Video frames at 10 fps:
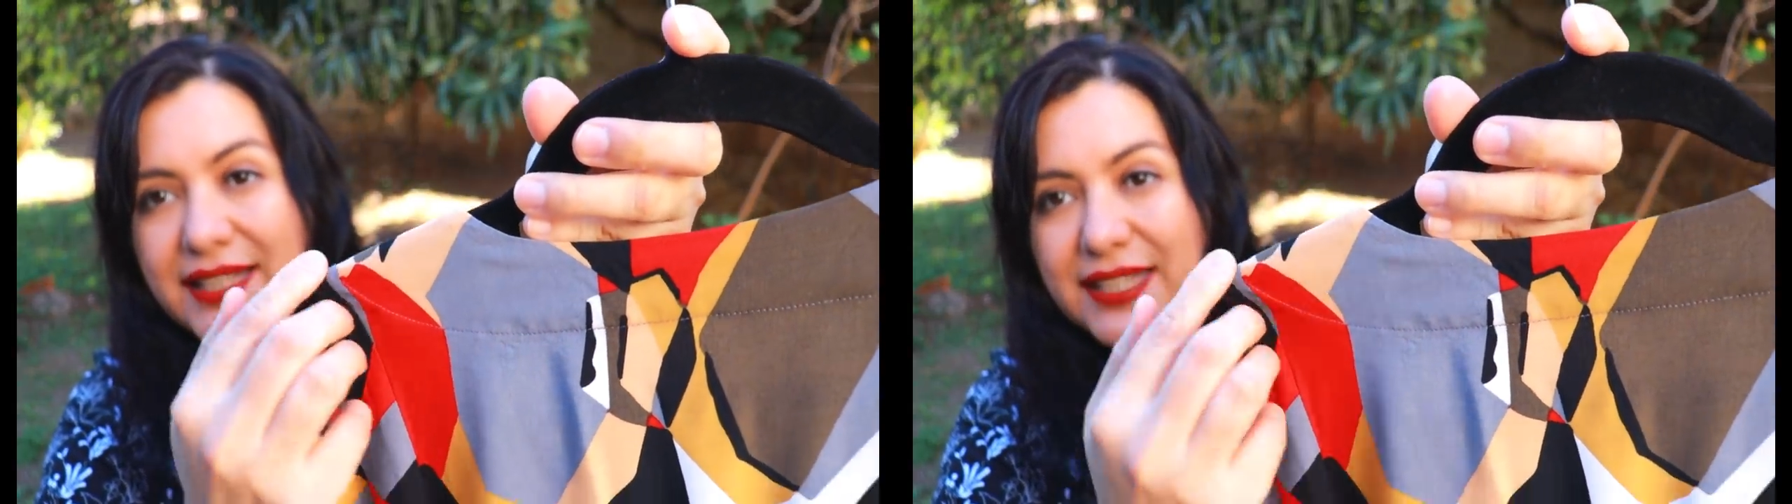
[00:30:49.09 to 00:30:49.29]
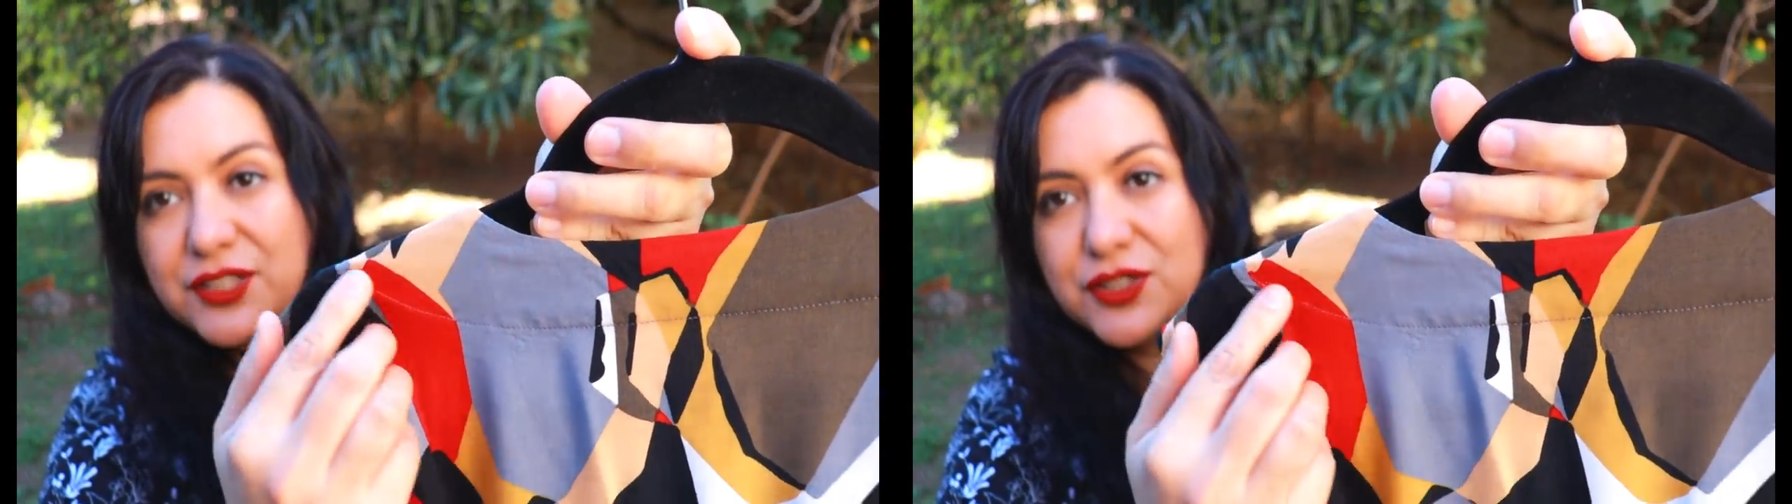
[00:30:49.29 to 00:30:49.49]

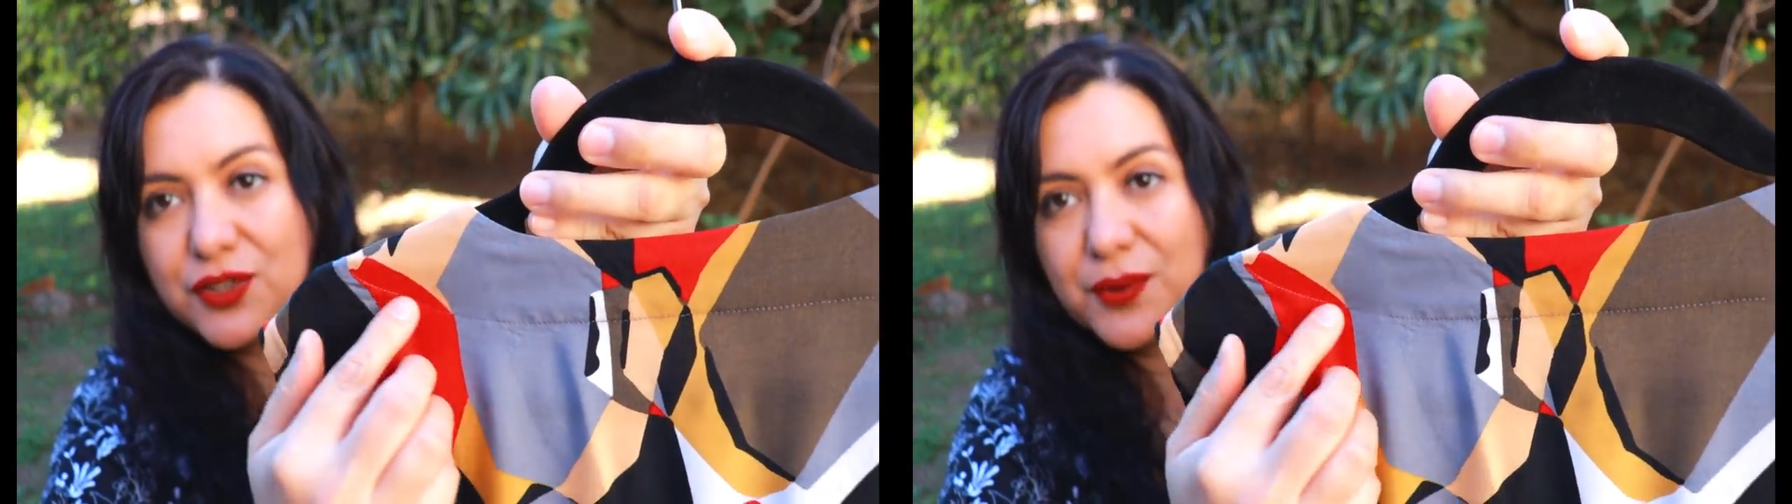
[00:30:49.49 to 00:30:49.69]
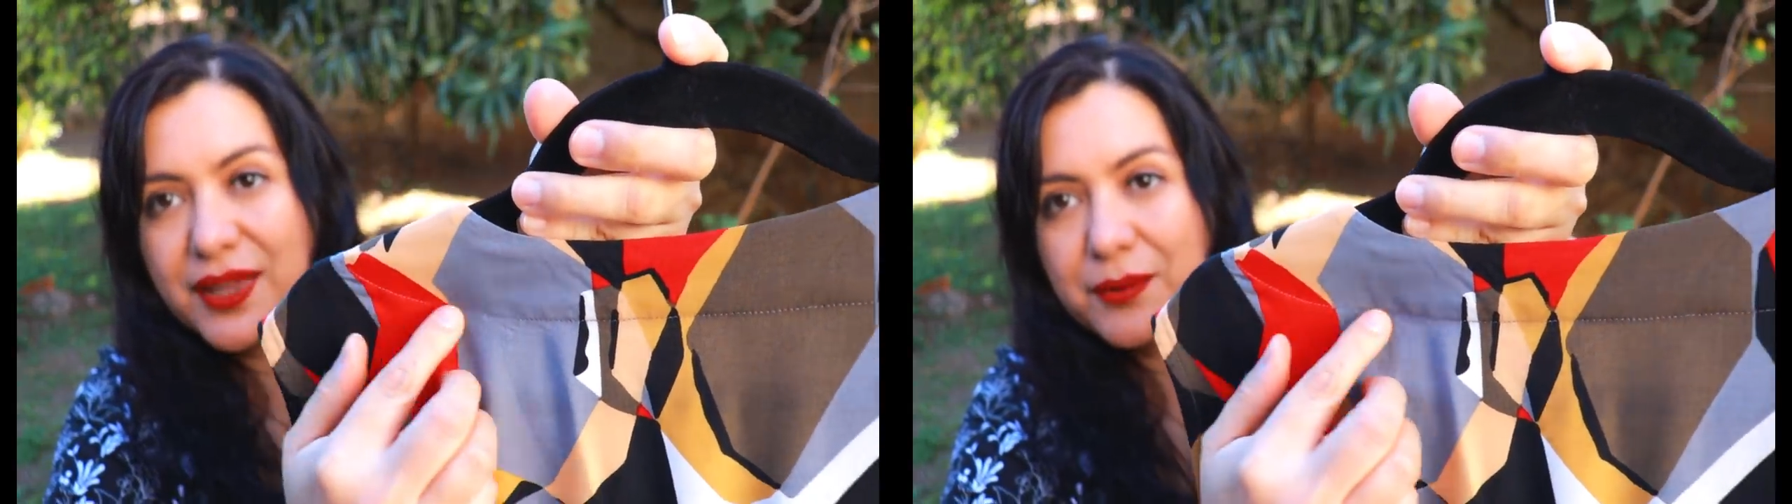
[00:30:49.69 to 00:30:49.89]
I did
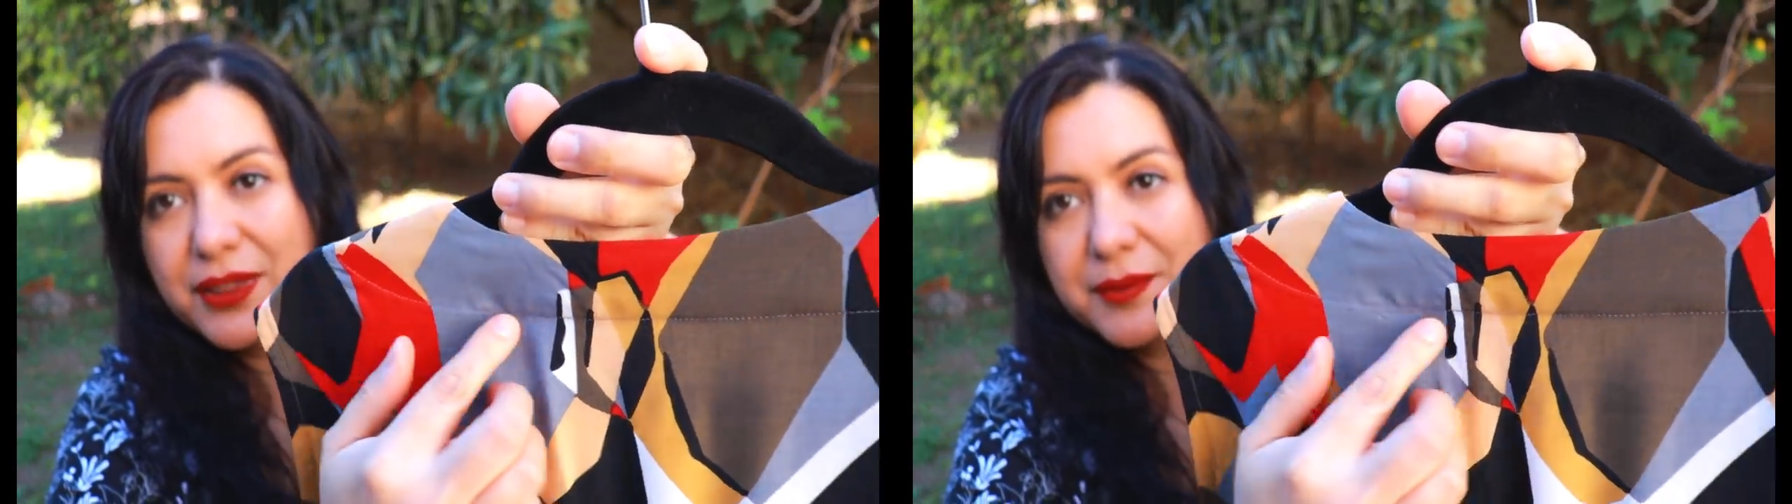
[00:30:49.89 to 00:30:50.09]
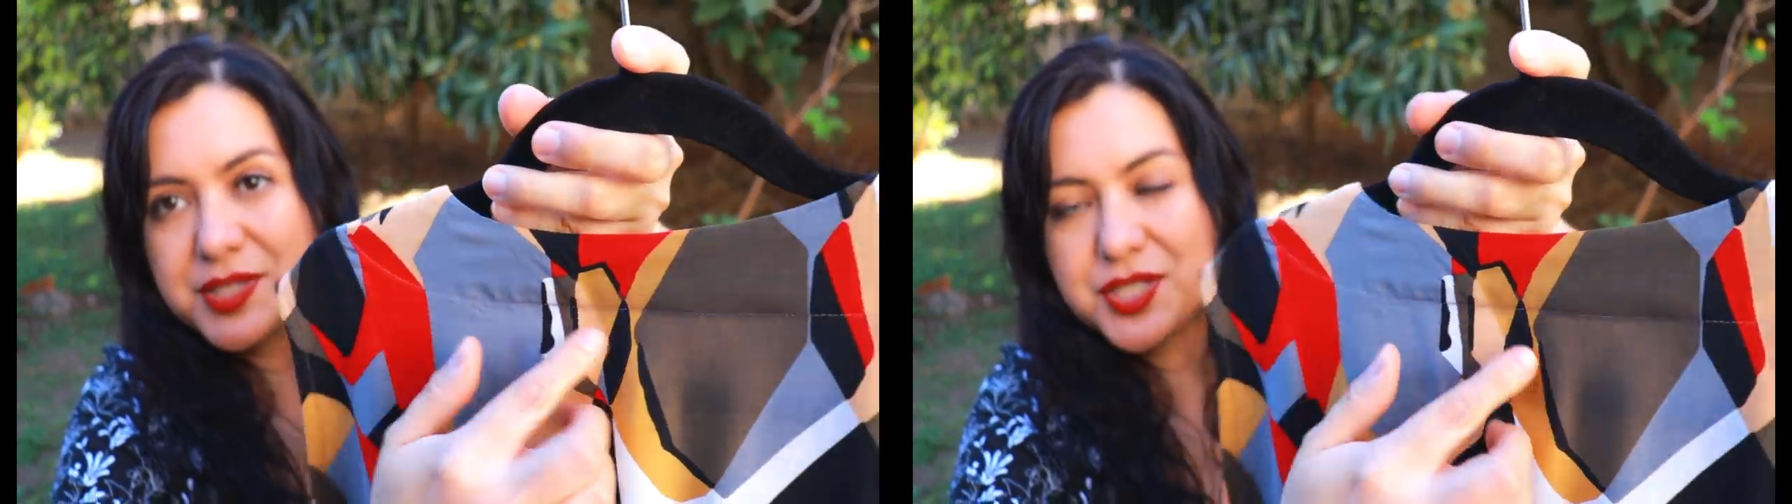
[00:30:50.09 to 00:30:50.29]
sew that
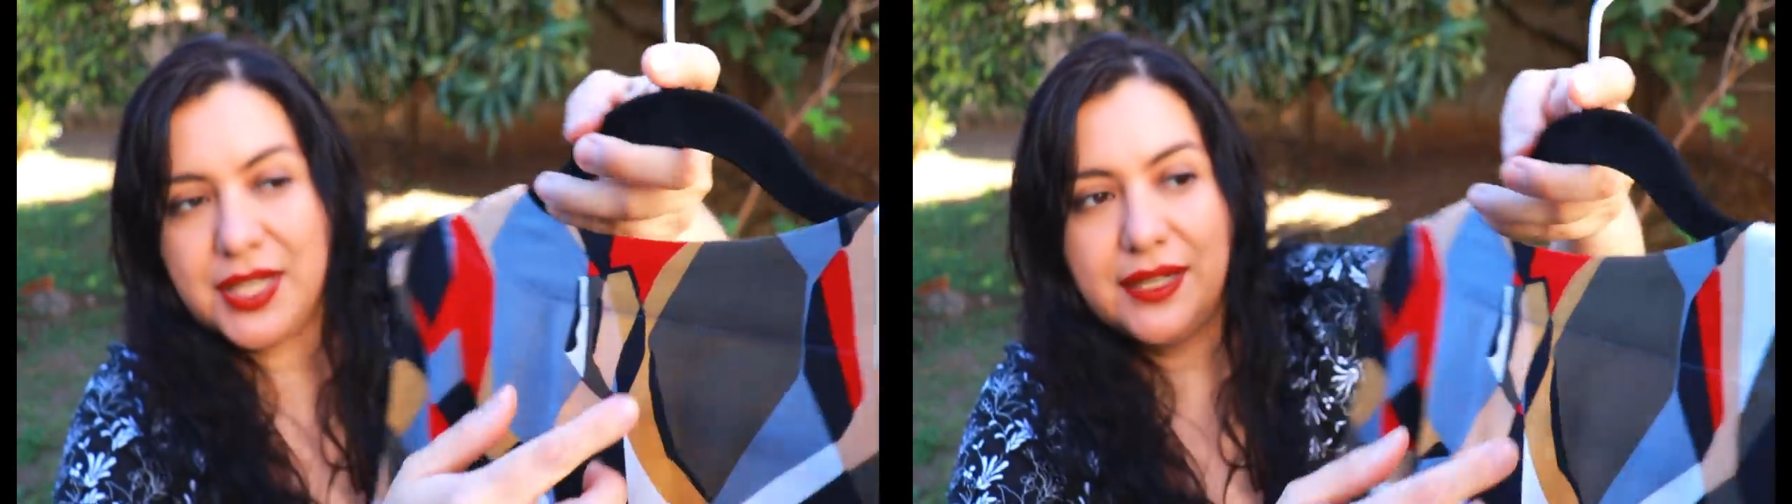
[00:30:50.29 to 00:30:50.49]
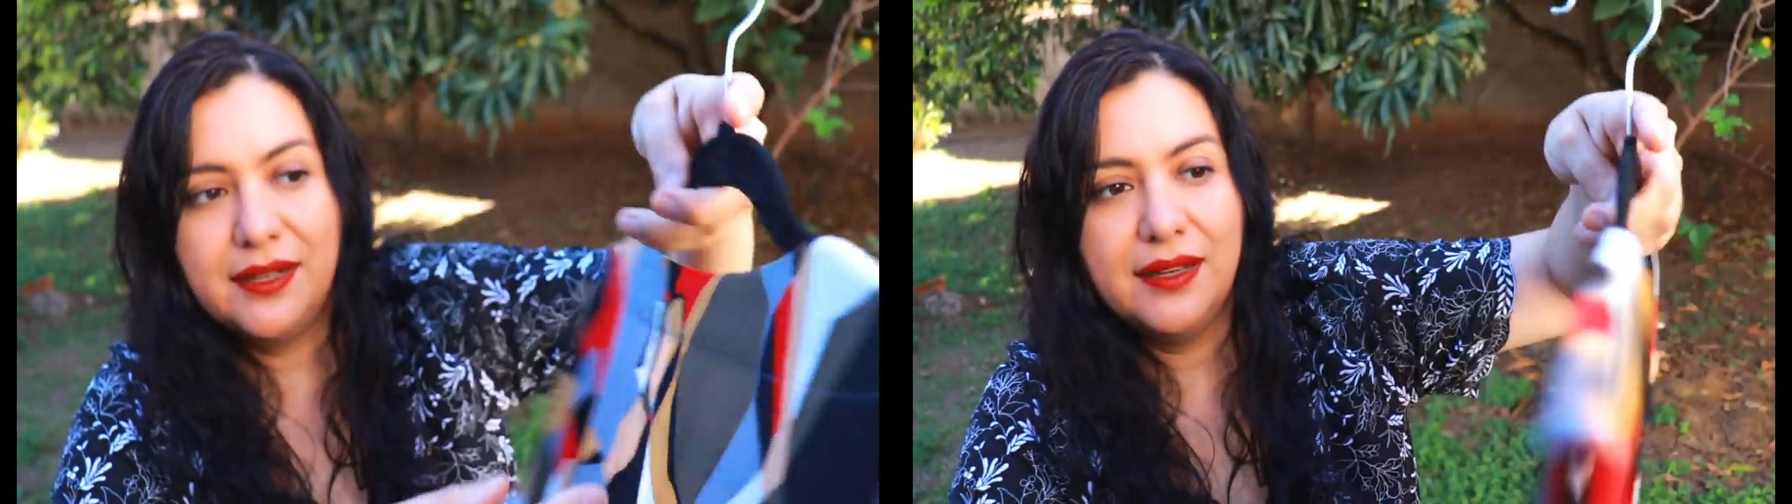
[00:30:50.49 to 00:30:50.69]
with a
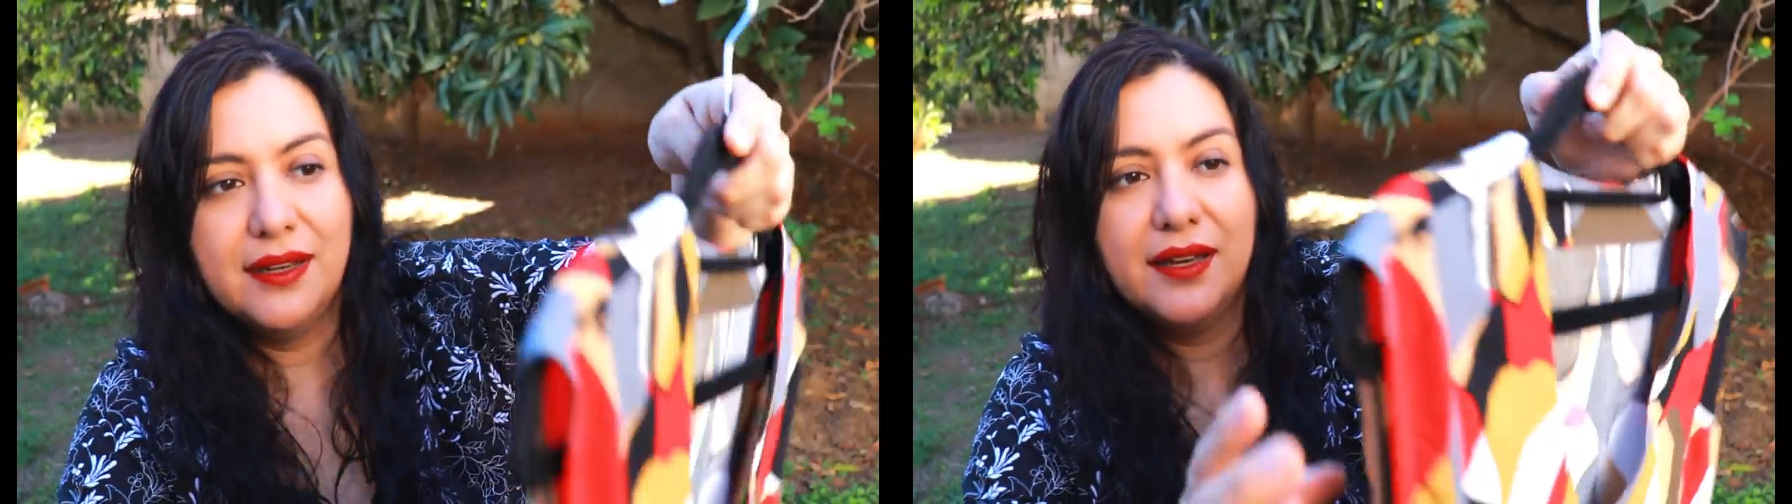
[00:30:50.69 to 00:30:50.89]
machine.